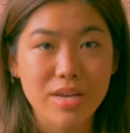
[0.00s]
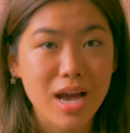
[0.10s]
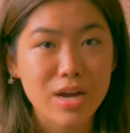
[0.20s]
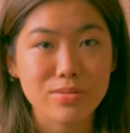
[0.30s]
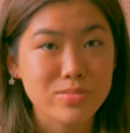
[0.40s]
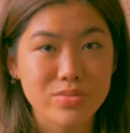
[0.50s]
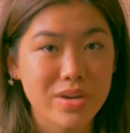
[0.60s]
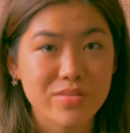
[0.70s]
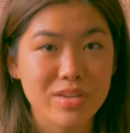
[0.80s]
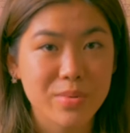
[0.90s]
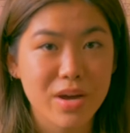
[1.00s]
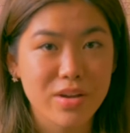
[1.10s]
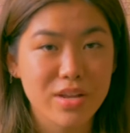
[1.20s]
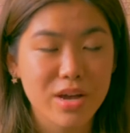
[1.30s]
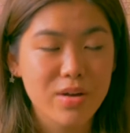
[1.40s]
Hiram's raving about,
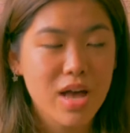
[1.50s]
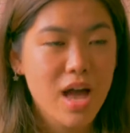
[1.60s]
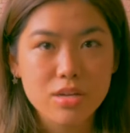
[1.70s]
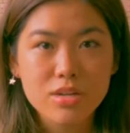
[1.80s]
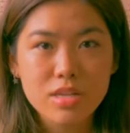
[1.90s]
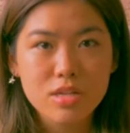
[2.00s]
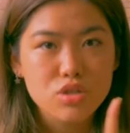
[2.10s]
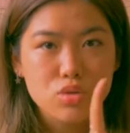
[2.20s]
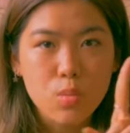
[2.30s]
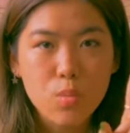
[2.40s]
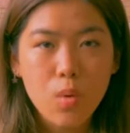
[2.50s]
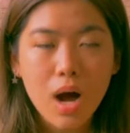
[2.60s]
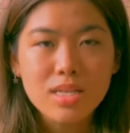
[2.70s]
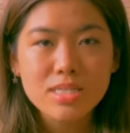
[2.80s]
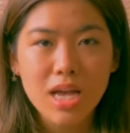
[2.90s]
you know? Literally just
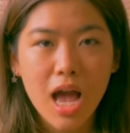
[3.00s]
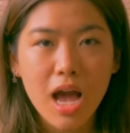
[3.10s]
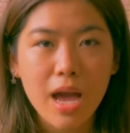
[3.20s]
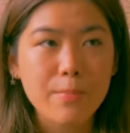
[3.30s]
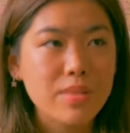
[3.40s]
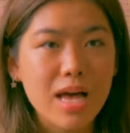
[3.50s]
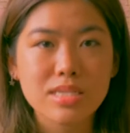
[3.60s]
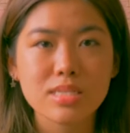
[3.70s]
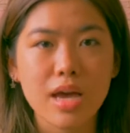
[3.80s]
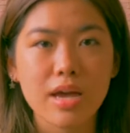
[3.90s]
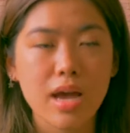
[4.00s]
one time last night,